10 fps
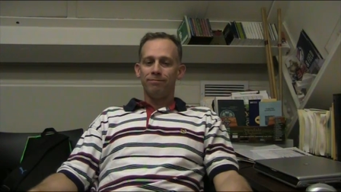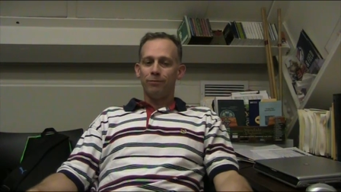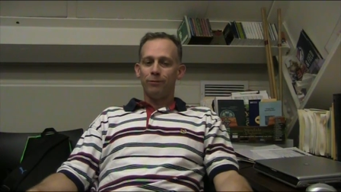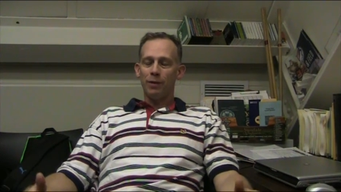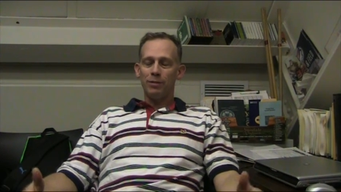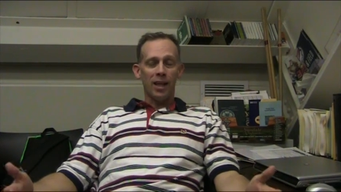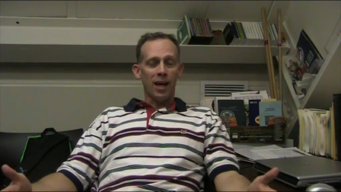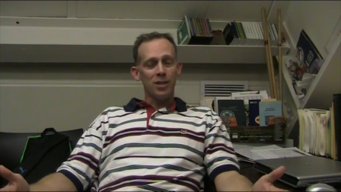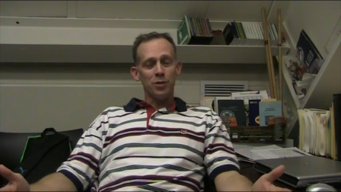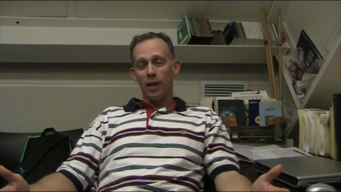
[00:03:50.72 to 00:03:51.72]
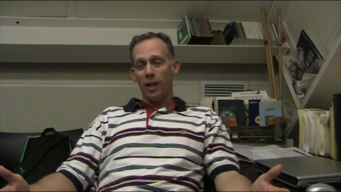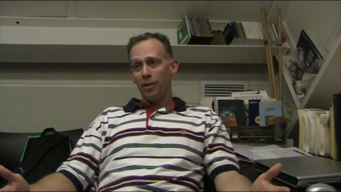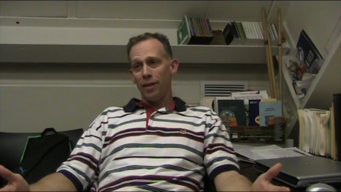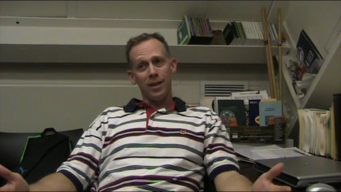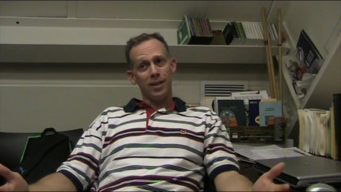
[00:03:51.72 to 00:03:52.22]
when I was in the hospital, I
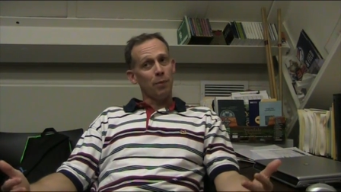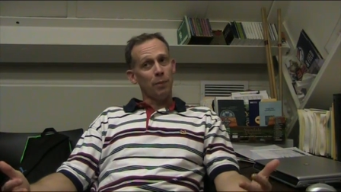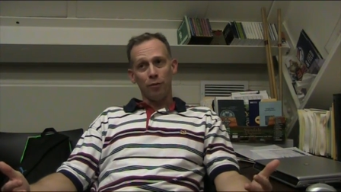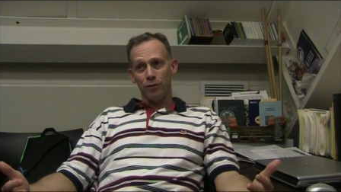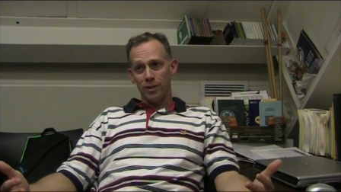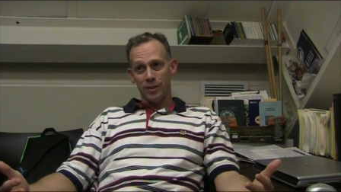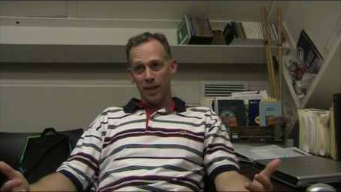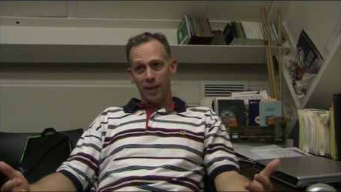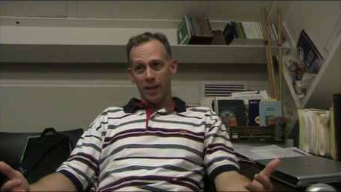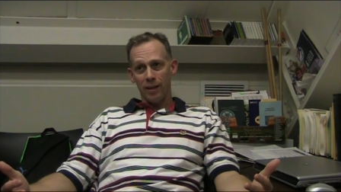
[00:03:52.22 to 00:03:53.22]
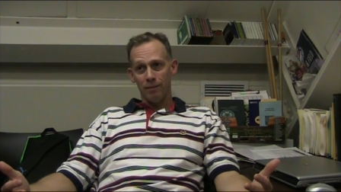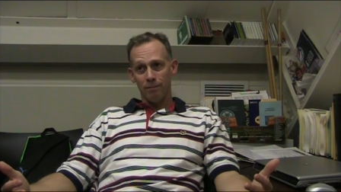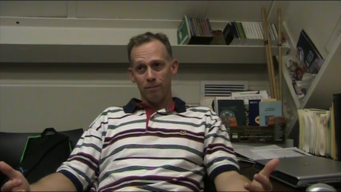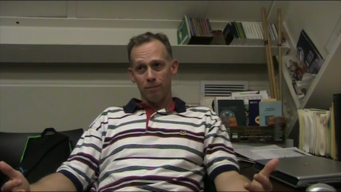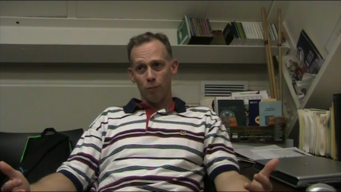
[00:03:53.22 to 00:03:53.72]
thought I'd come out just like I
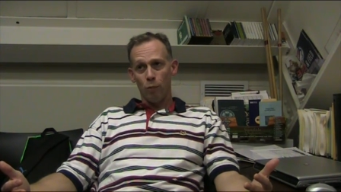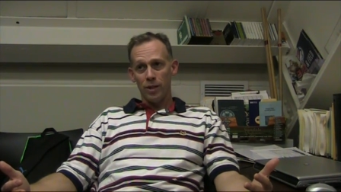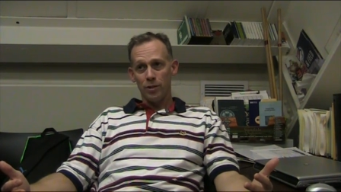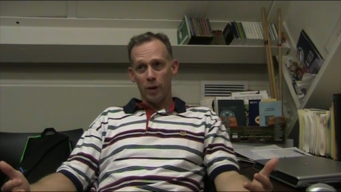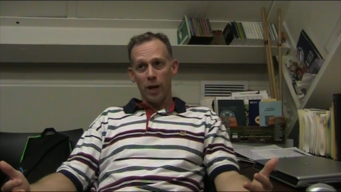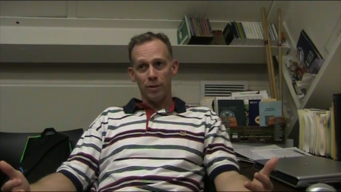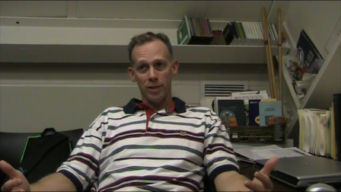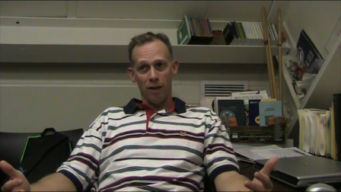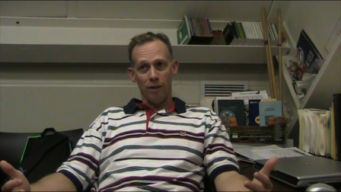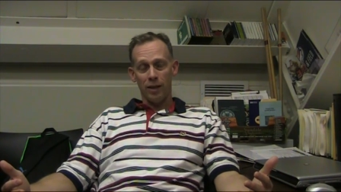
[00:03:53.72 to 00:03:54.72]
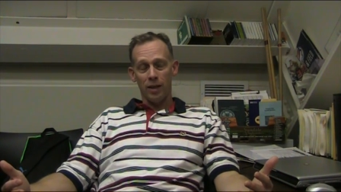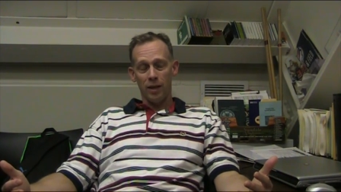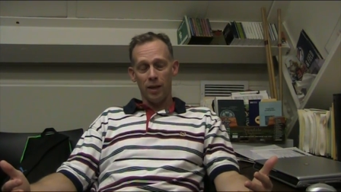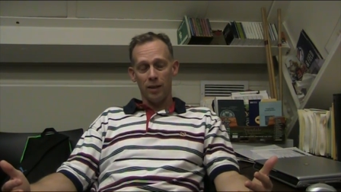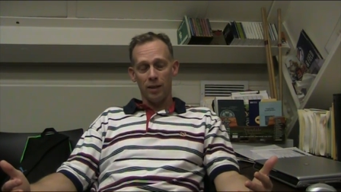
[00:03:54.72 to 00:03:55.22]
was when I was healthy,
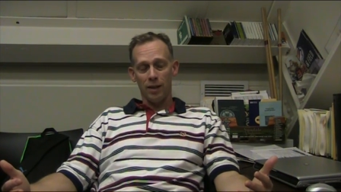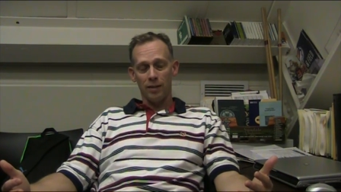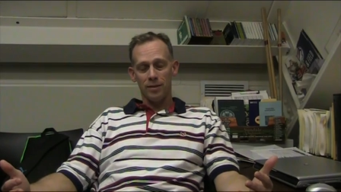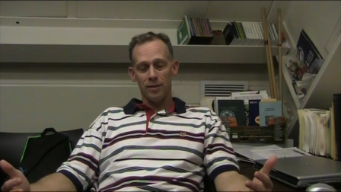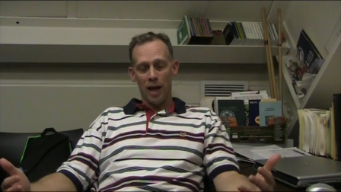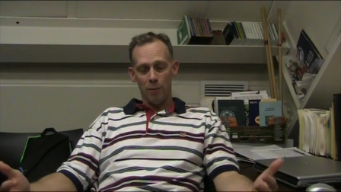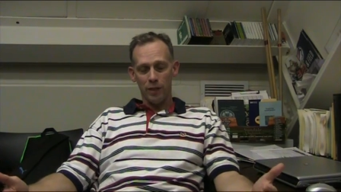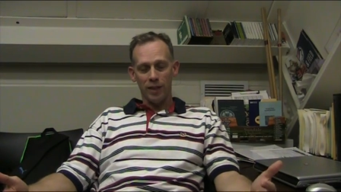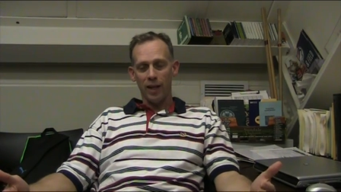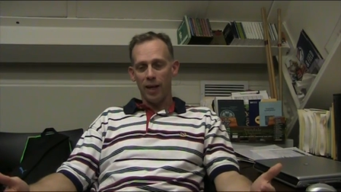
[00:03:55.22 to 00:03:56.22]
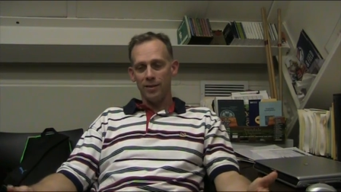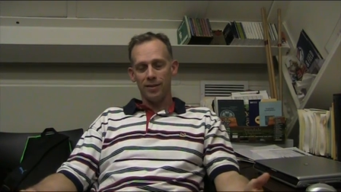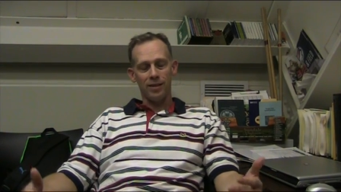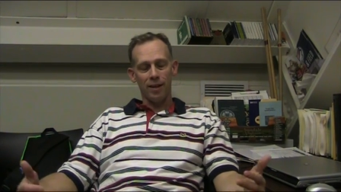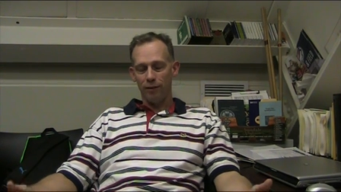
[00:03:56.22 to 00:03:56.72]
and that's not been the case,
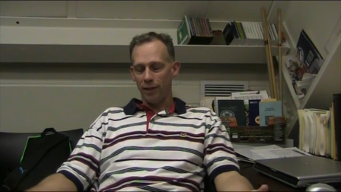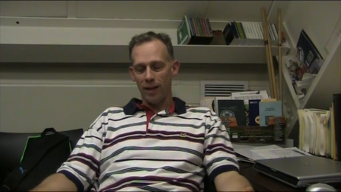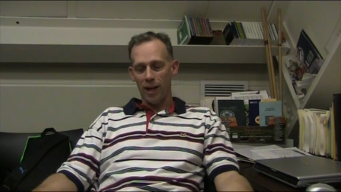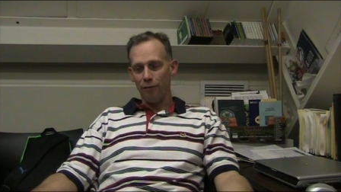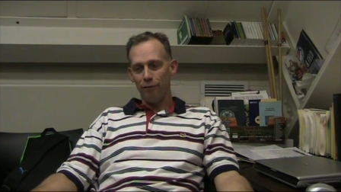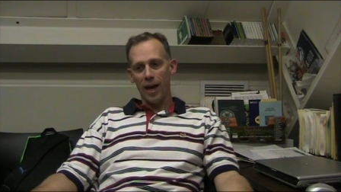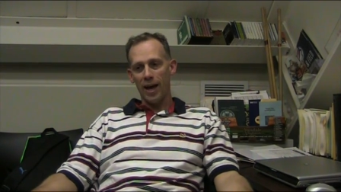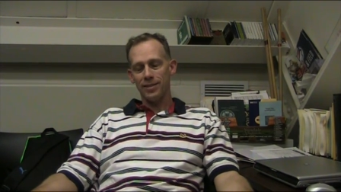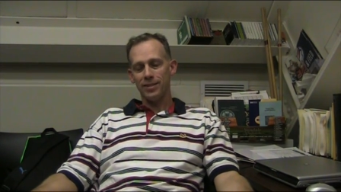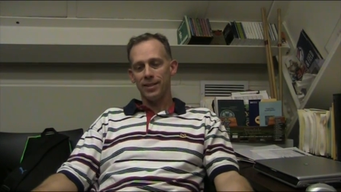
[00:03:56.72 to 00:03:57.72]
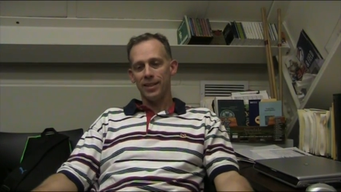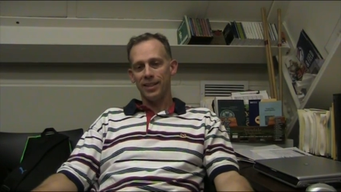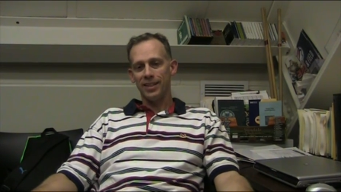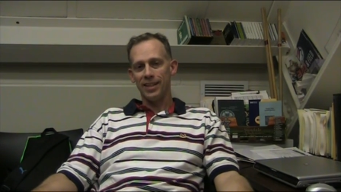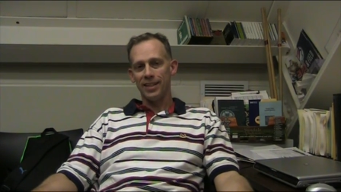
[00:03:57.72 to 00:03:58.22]
and definitely not fast.
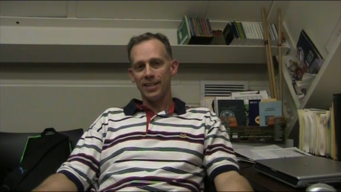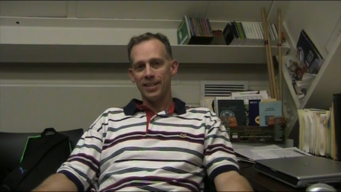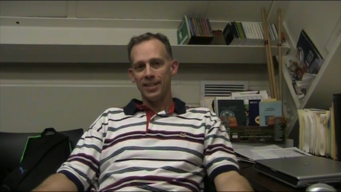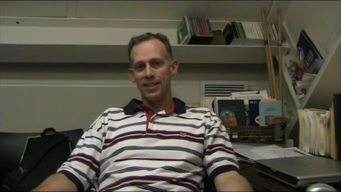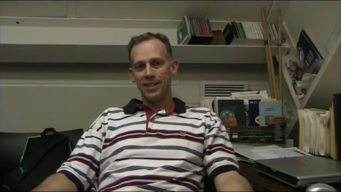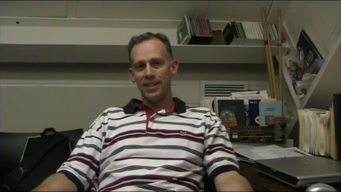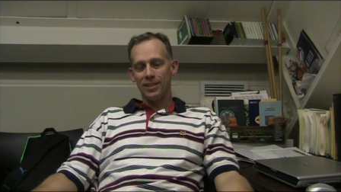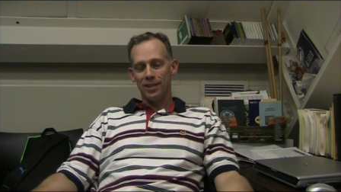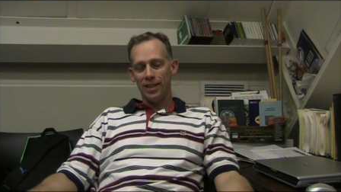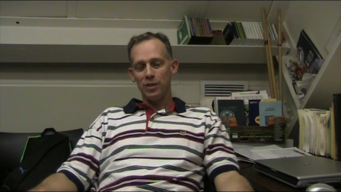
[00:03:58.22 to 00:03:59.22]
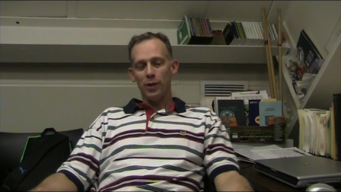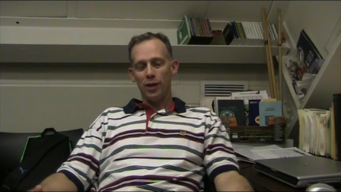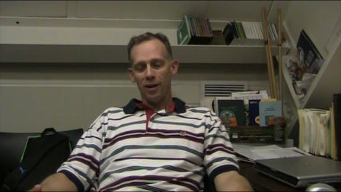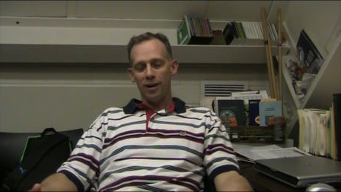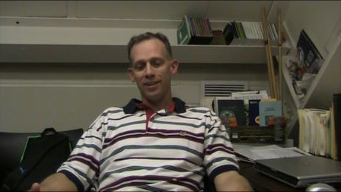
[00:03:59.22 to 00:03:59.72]
And so that's been
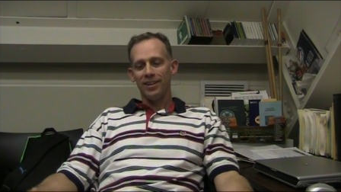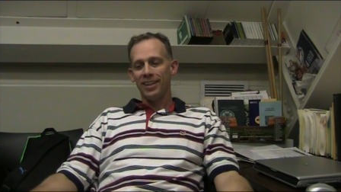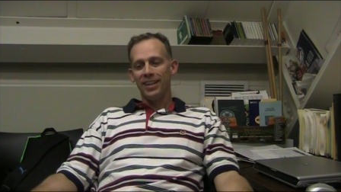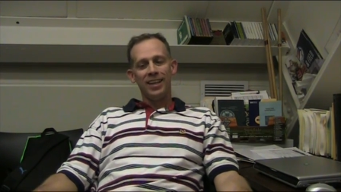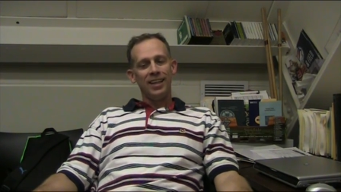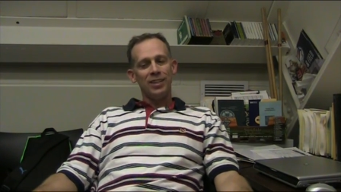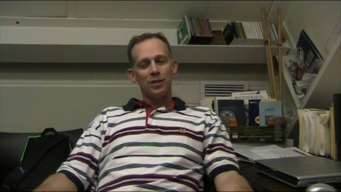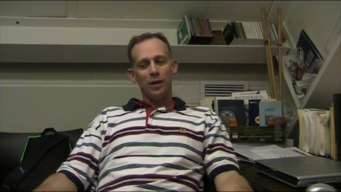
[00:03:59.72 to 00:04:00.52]
hard. So